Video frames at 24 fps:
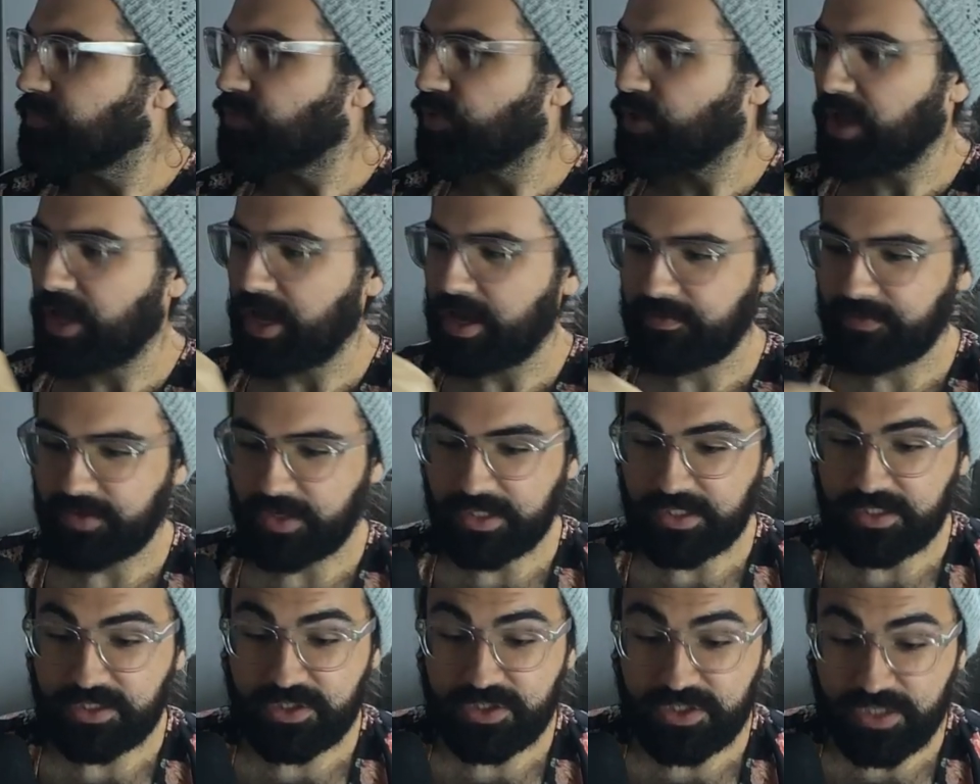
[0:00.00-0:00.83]
We have
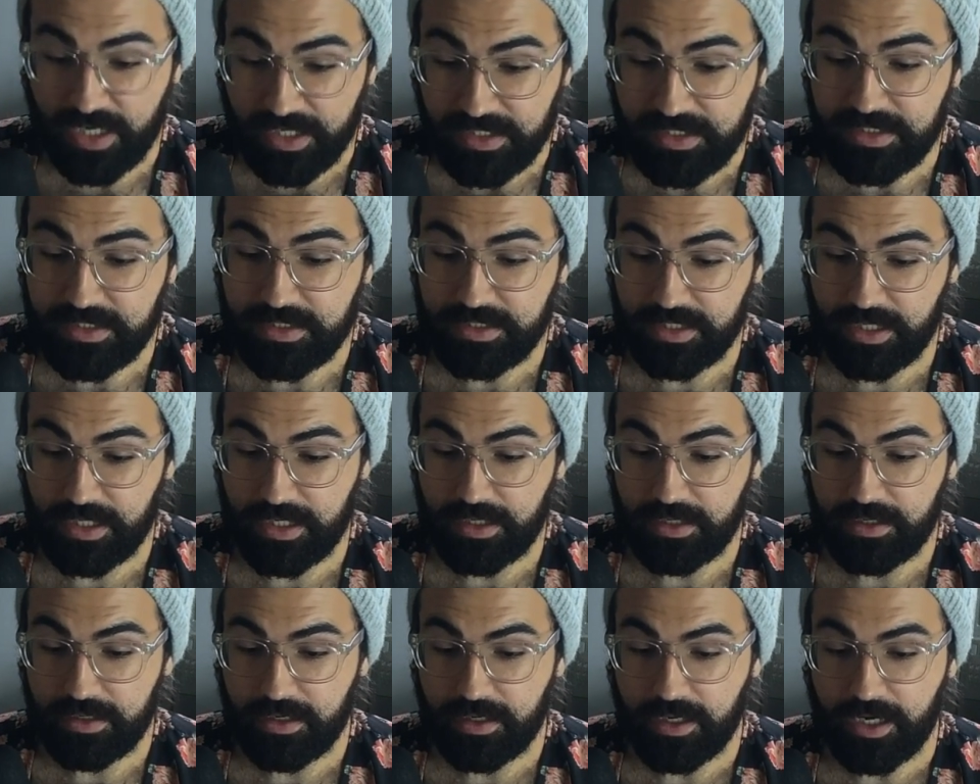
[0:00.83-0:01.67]
a dusty,
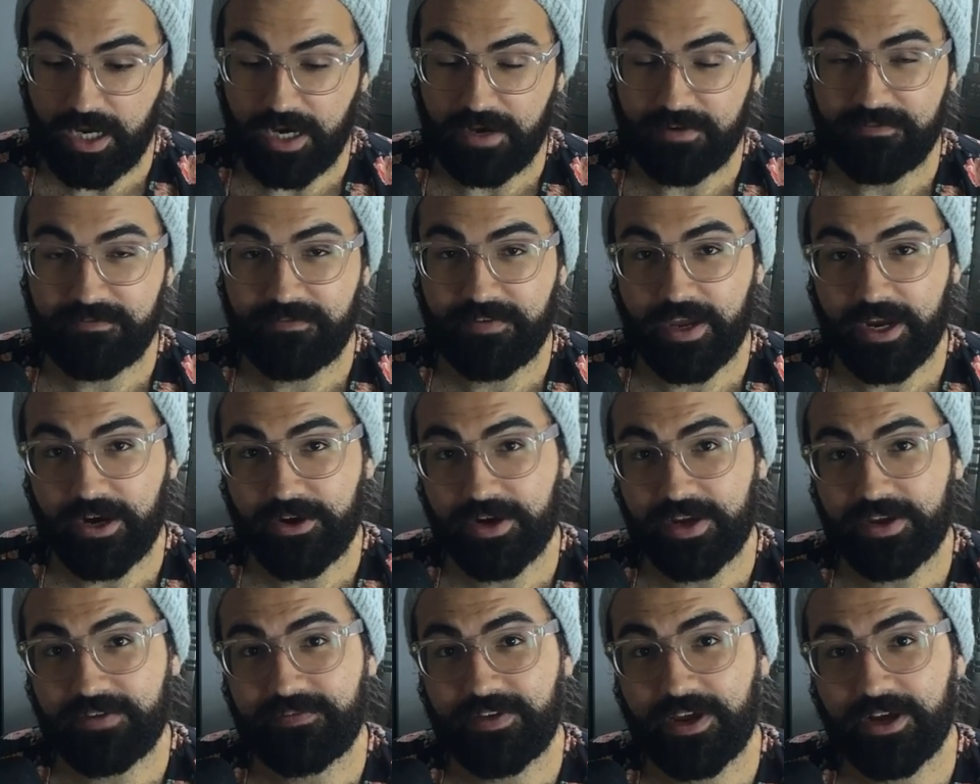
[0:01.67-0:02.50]
a
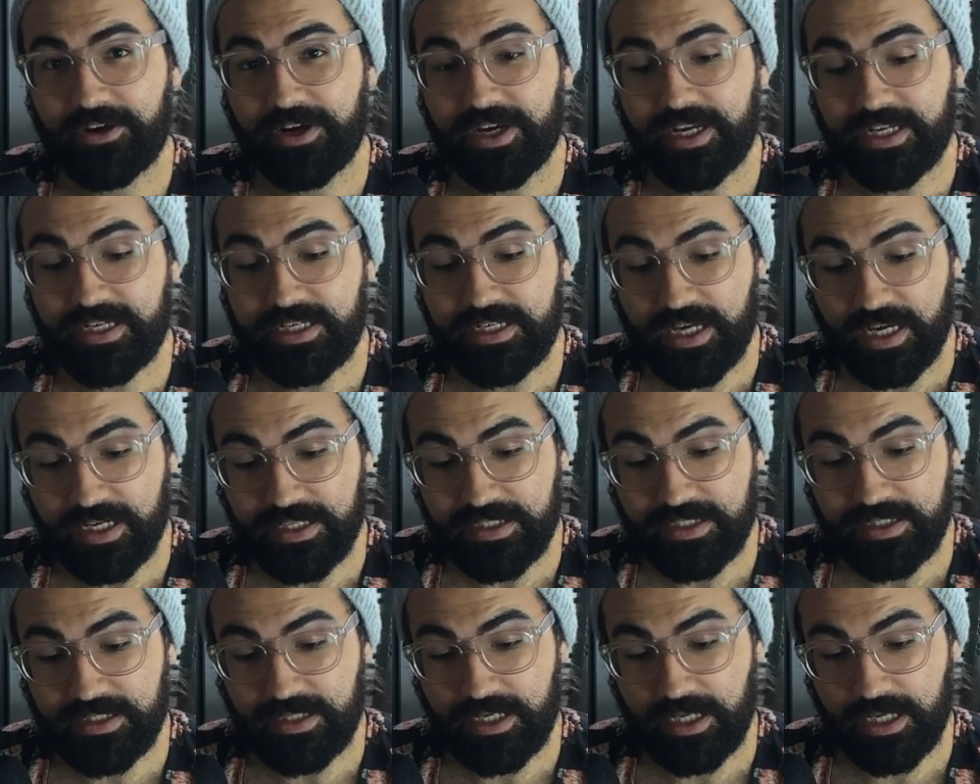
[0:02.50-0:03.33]
very, very
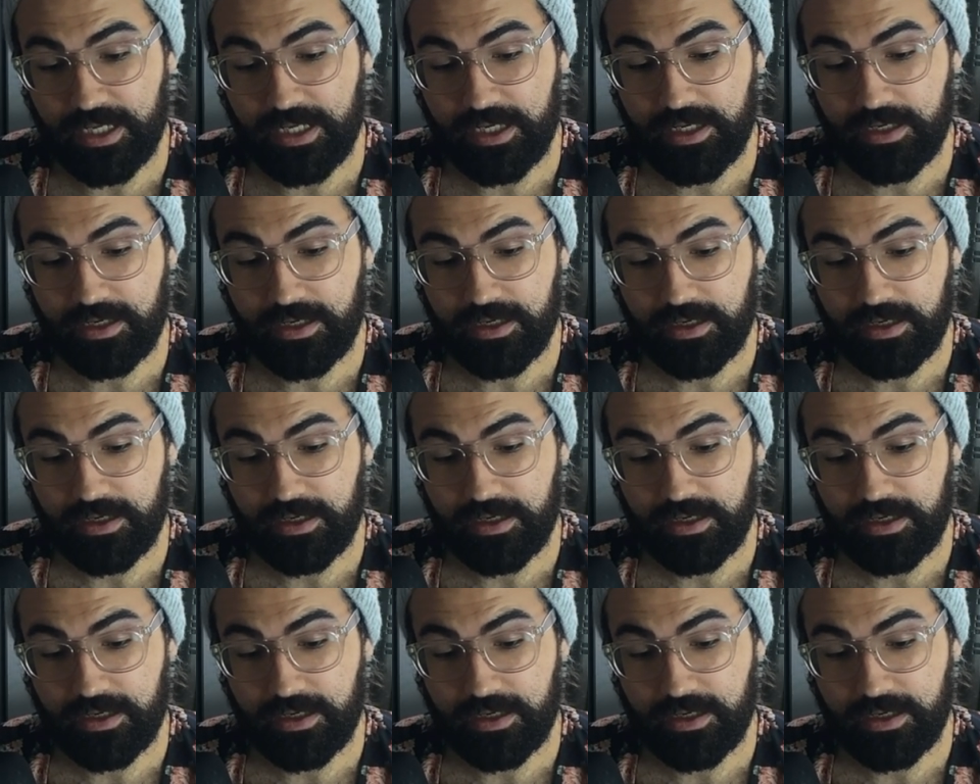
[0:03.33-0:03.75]
dusty